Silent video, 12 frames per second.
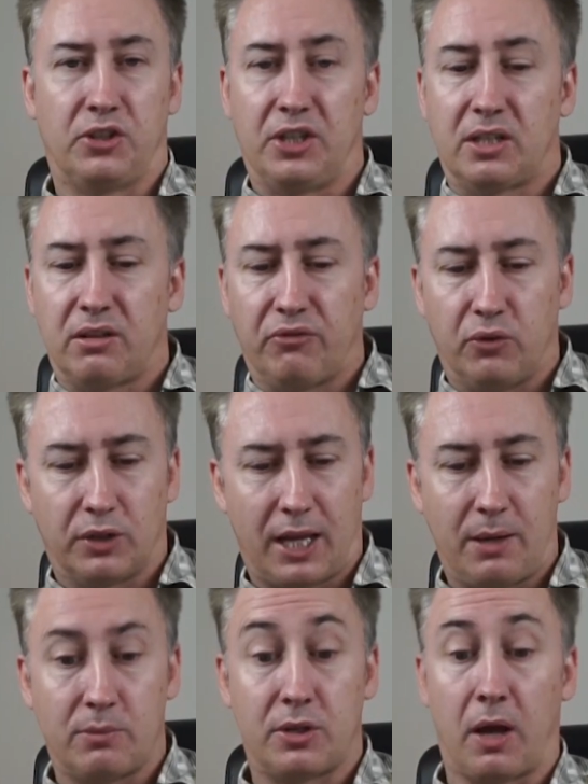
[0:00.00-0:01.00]
The 64
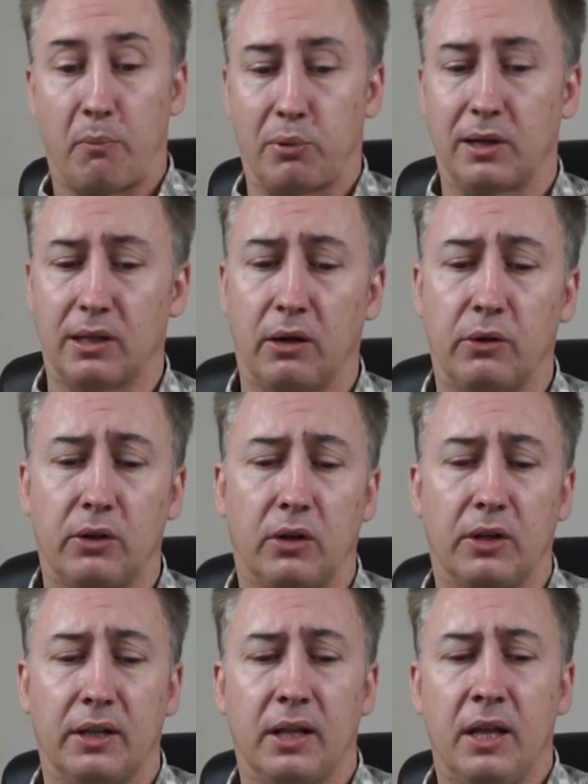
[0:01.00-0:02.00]
games that are preloaded
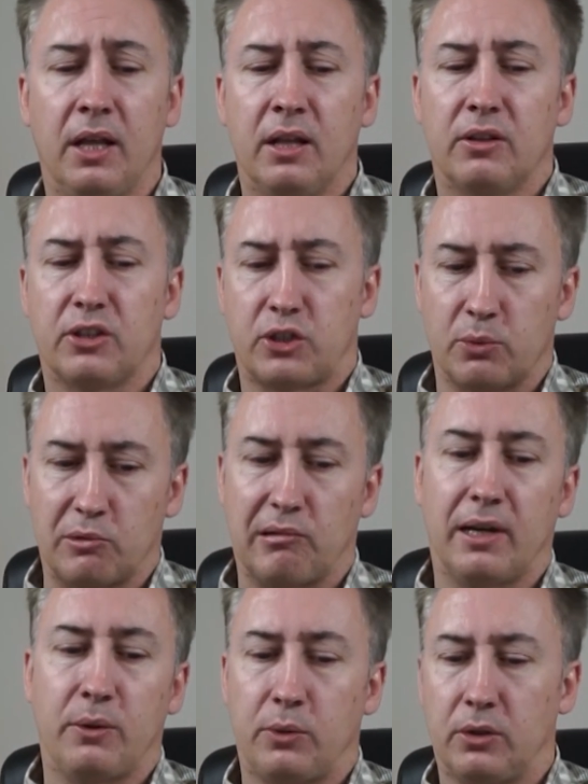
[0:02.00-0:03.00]
on it, there's some
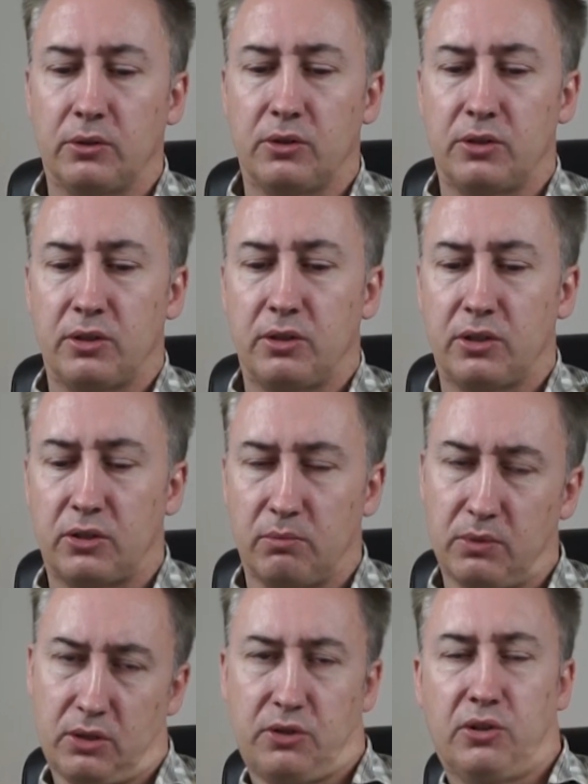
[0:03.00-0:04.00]
great ones, there's
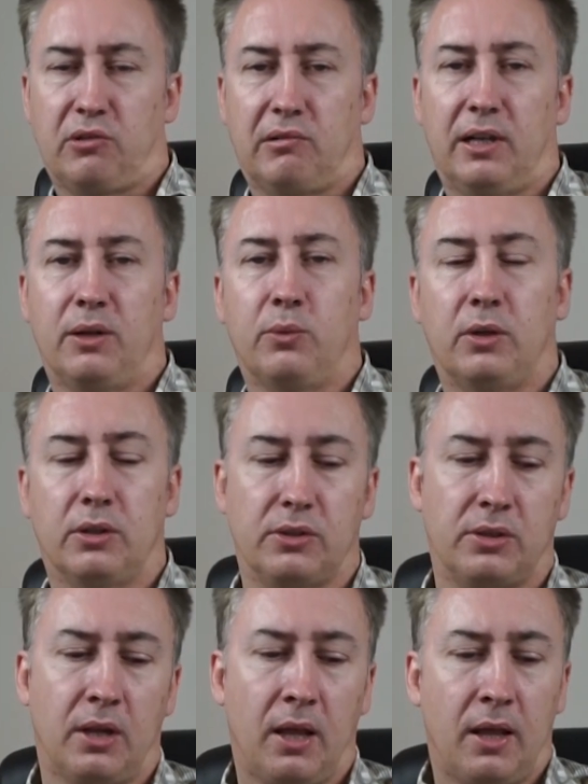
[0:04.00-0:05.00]
some not so great
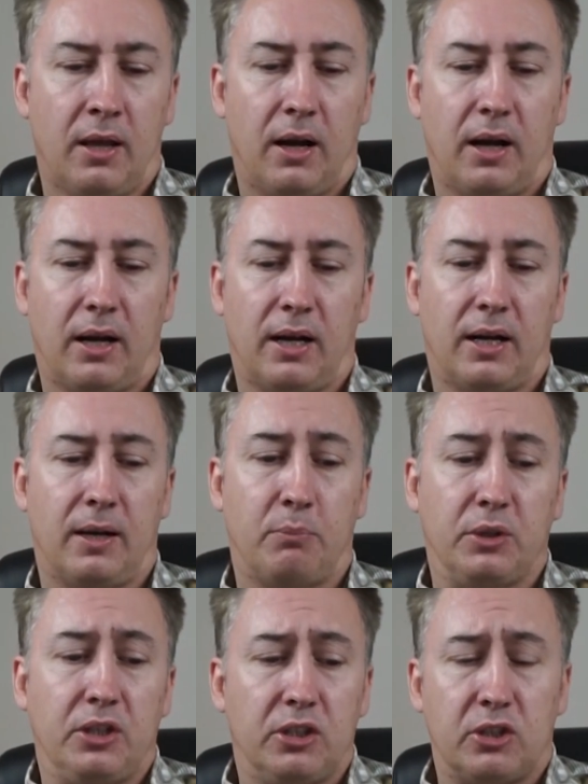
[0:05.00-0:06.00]
ones,
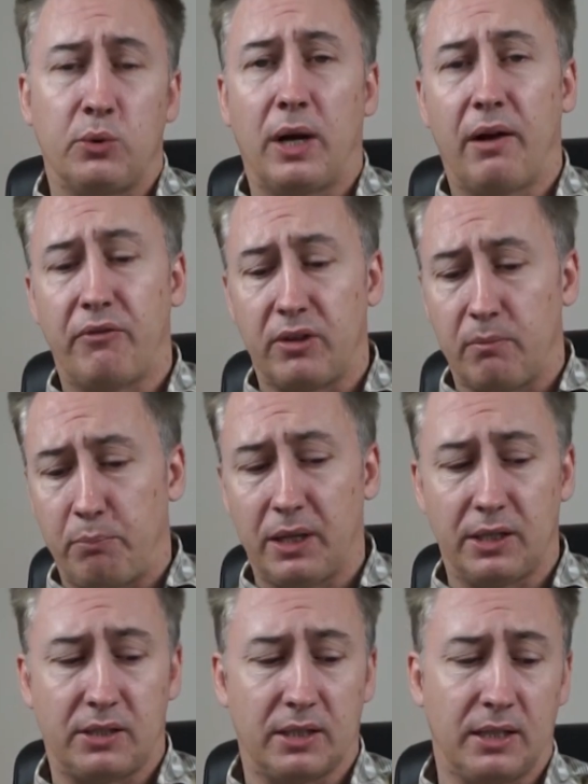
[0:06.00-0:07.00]
but you do have the
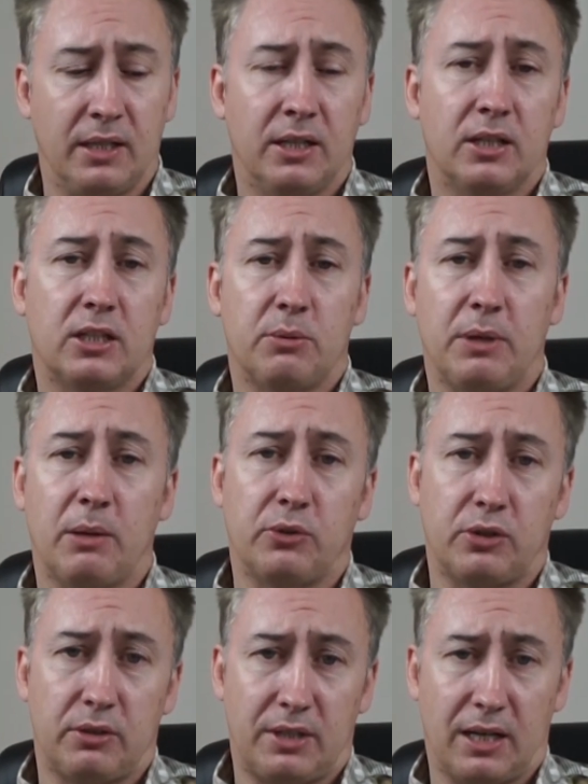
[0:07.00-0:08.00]
ability to be able
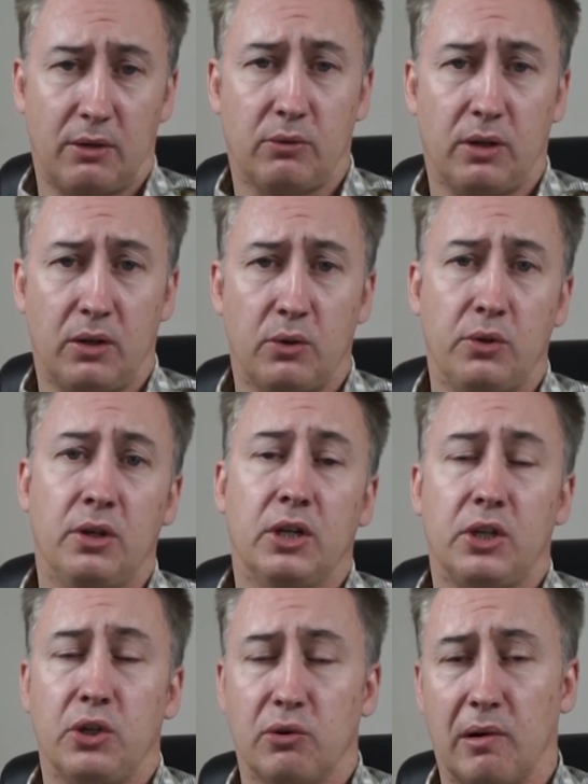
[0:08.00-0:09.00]
to download
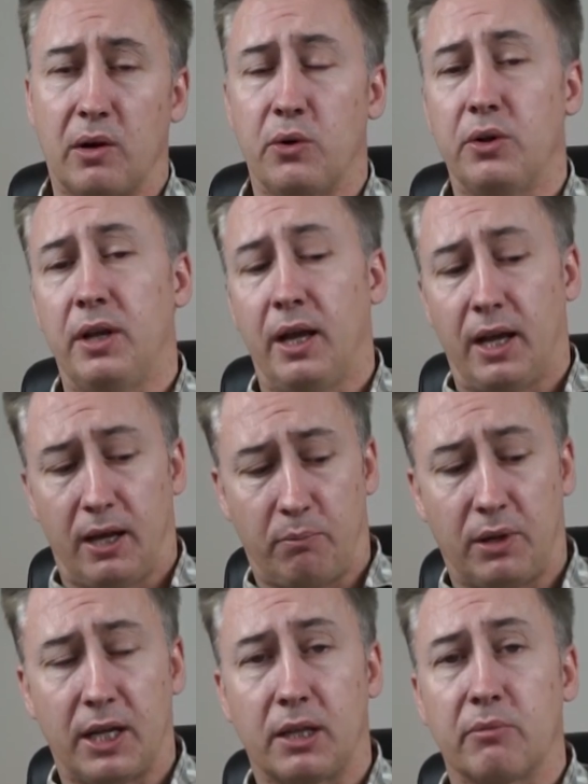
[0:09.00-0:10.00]
your own and
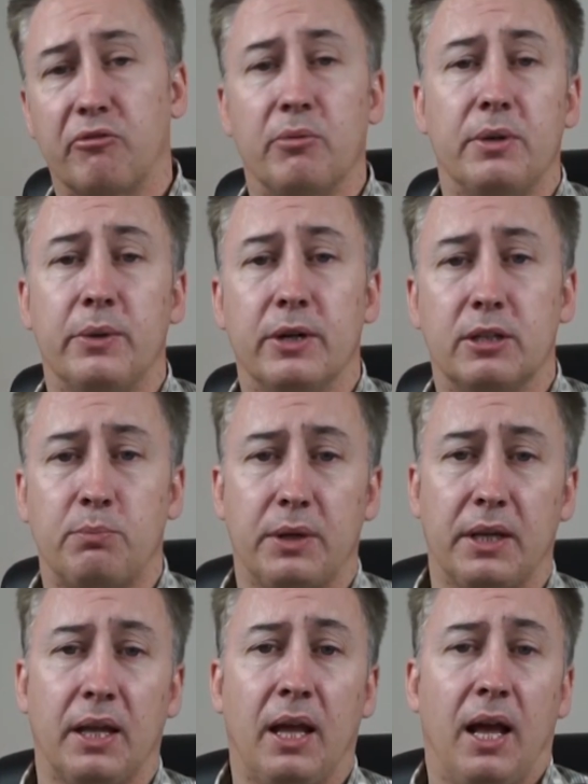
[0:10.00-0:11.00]
play them from
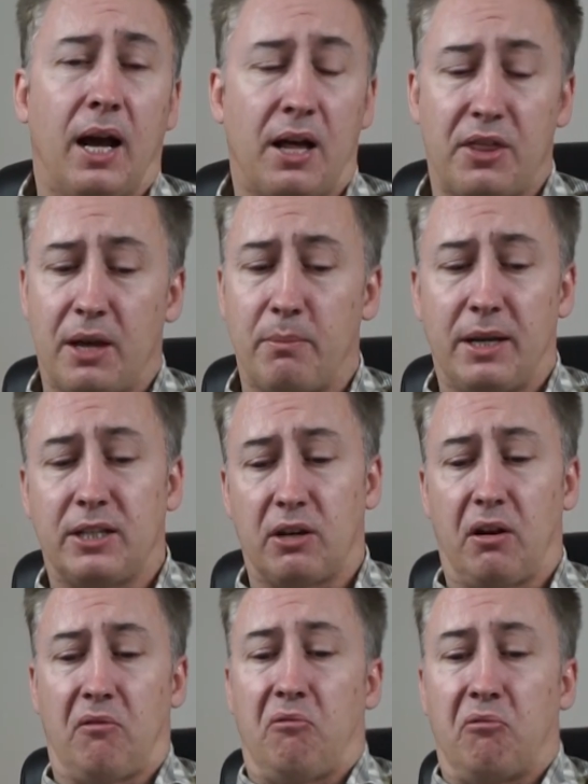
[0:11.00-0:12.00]
USB, and that makes it
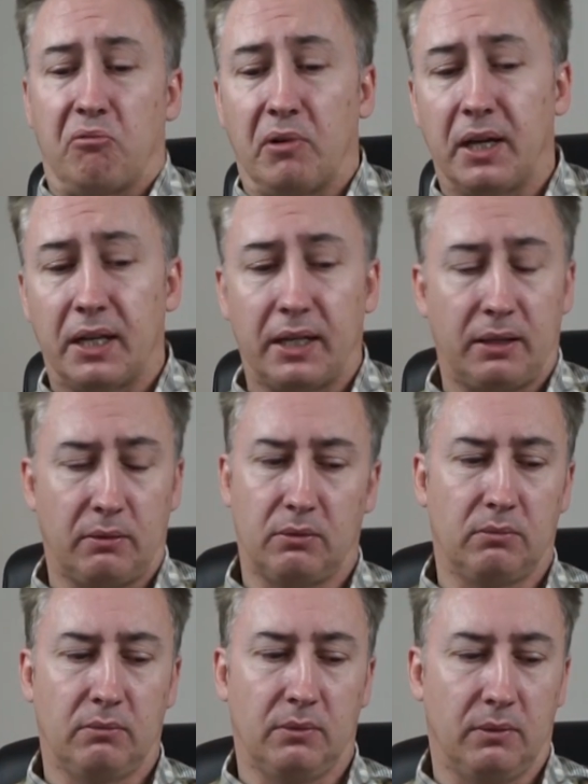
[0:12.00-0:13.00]
really
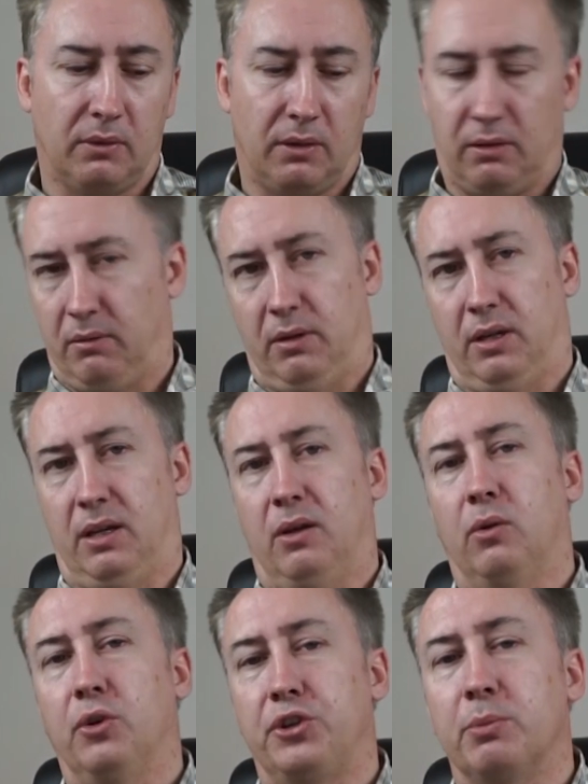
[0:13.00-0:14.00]

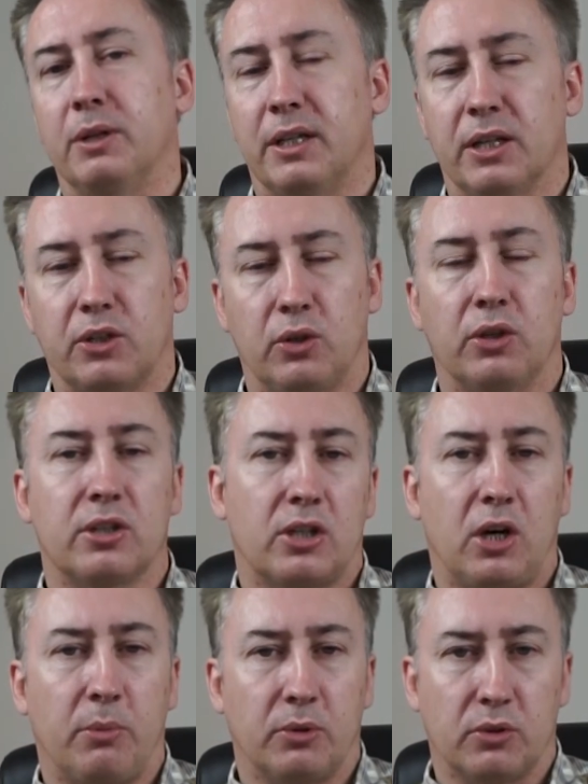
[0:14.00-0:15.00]
ultimately as good as a
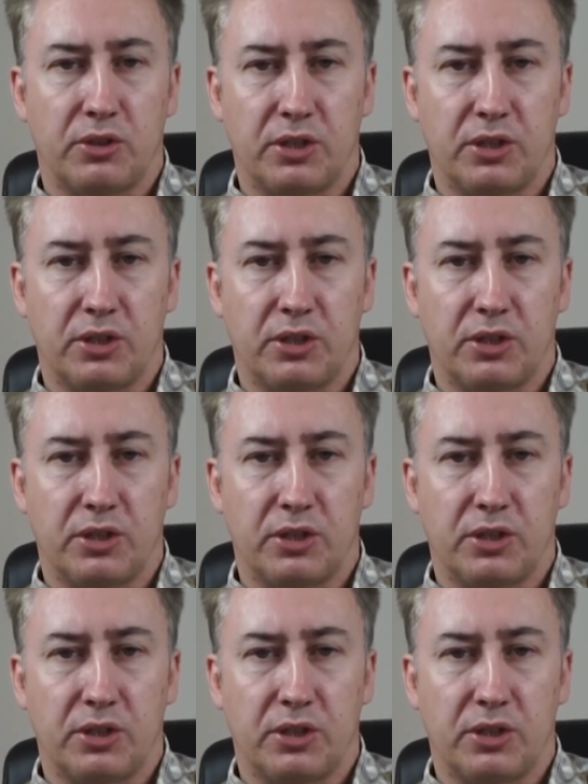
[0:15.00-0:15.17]
Commodore